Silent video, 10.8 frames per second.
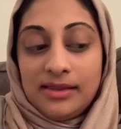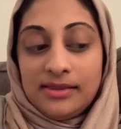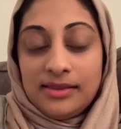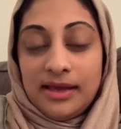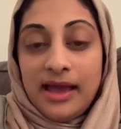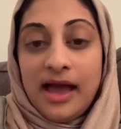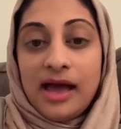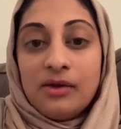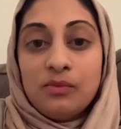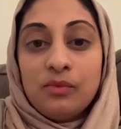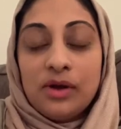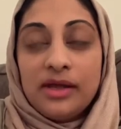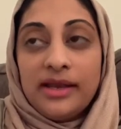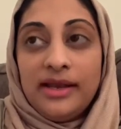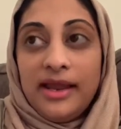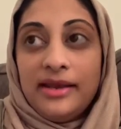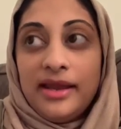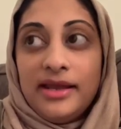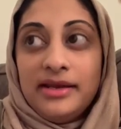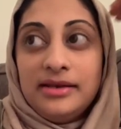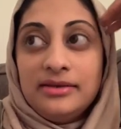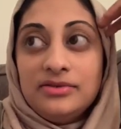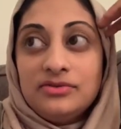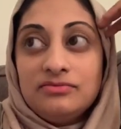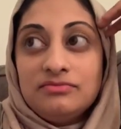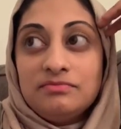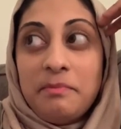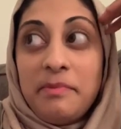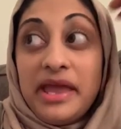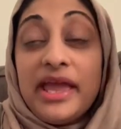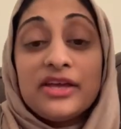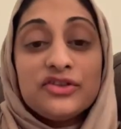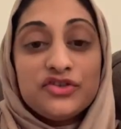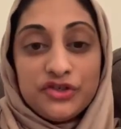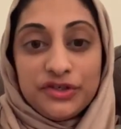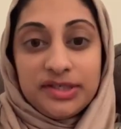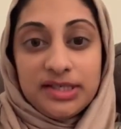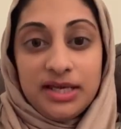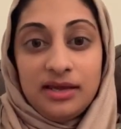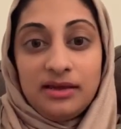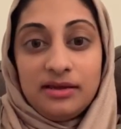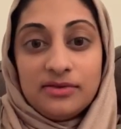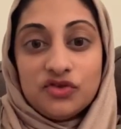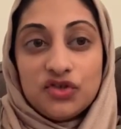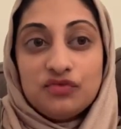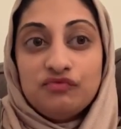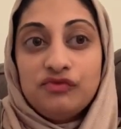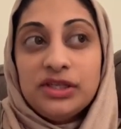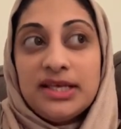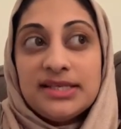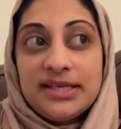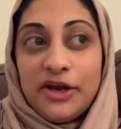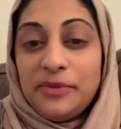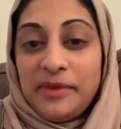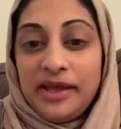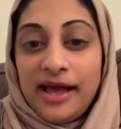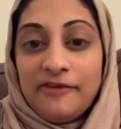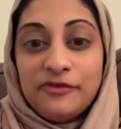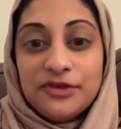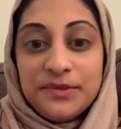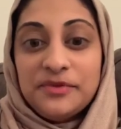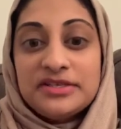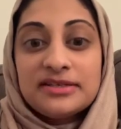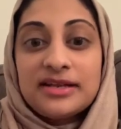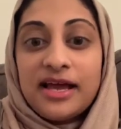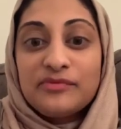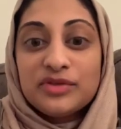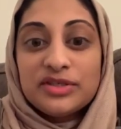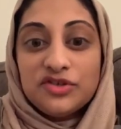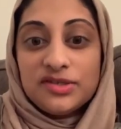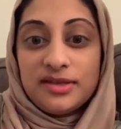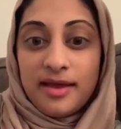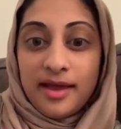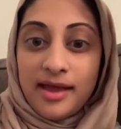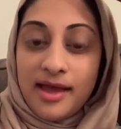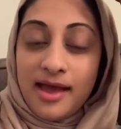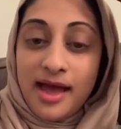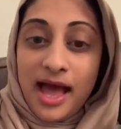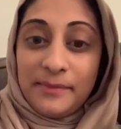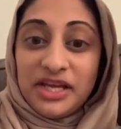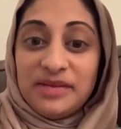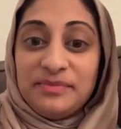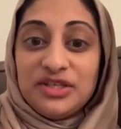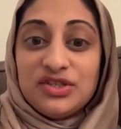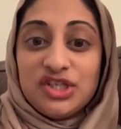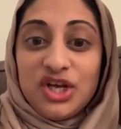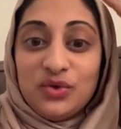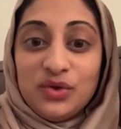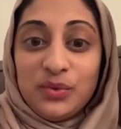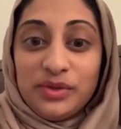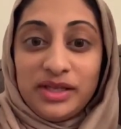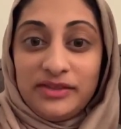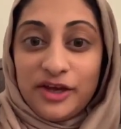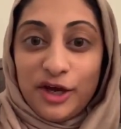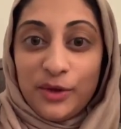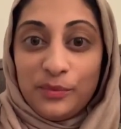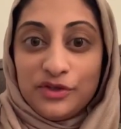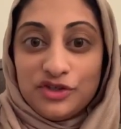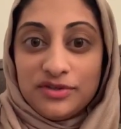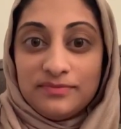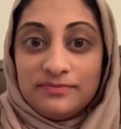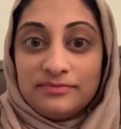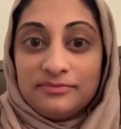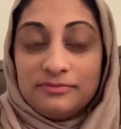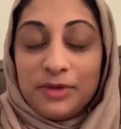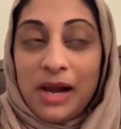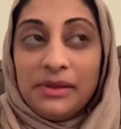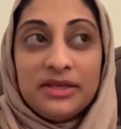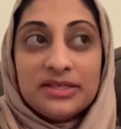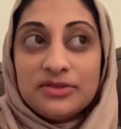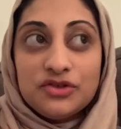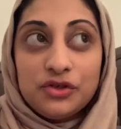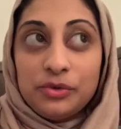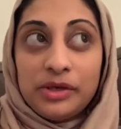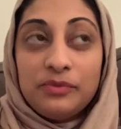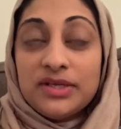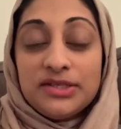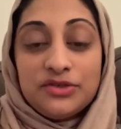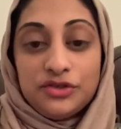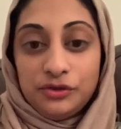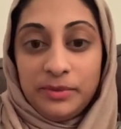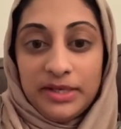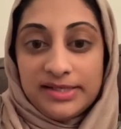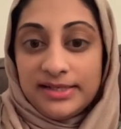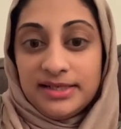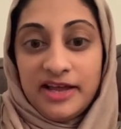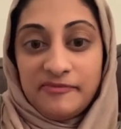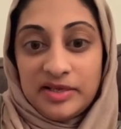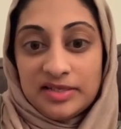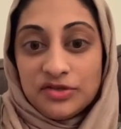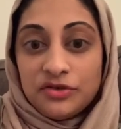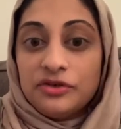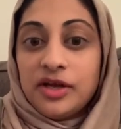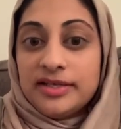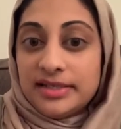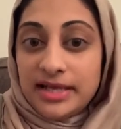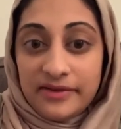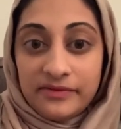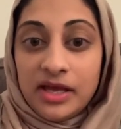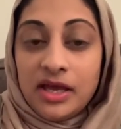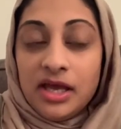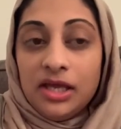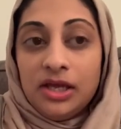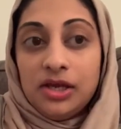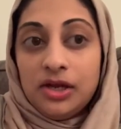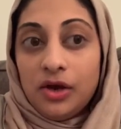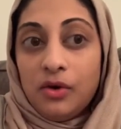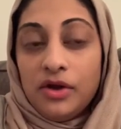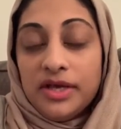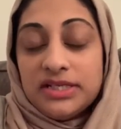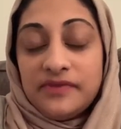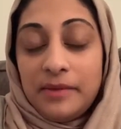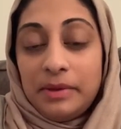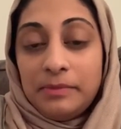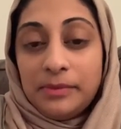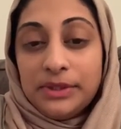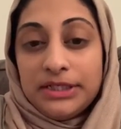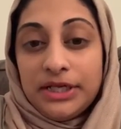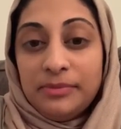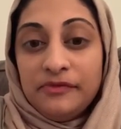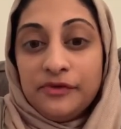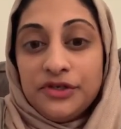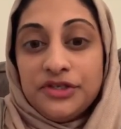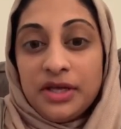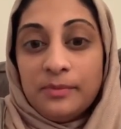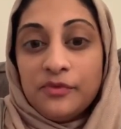Like, in being in Jersey just really scared me. For some reason, I was just like, I'm going to be so lonely there, which probably isn't true. It wasn't true because I did have my sister-in-law. I did have, all his family members there. But for some